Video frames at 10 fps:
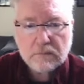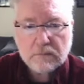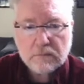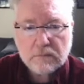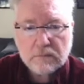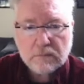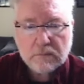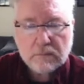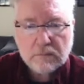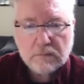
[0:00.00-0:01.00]

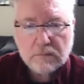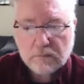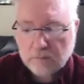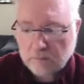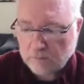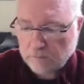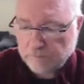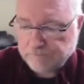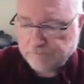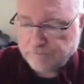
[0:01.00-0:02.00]

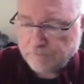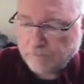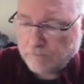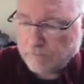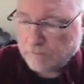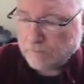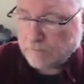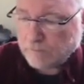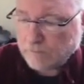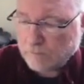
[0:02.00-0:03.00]

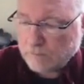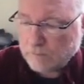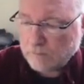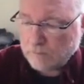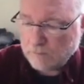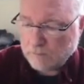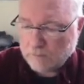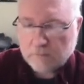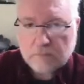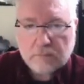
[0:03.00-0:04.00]

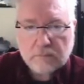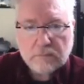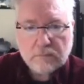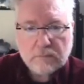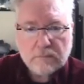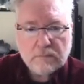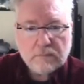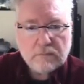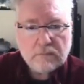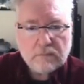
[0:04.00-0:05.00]

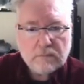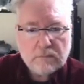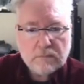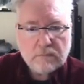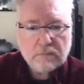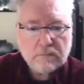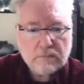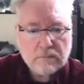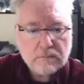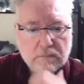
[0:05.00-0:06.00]

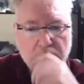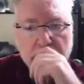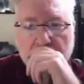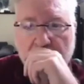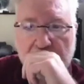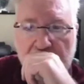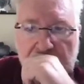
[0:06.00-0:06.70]
(silent)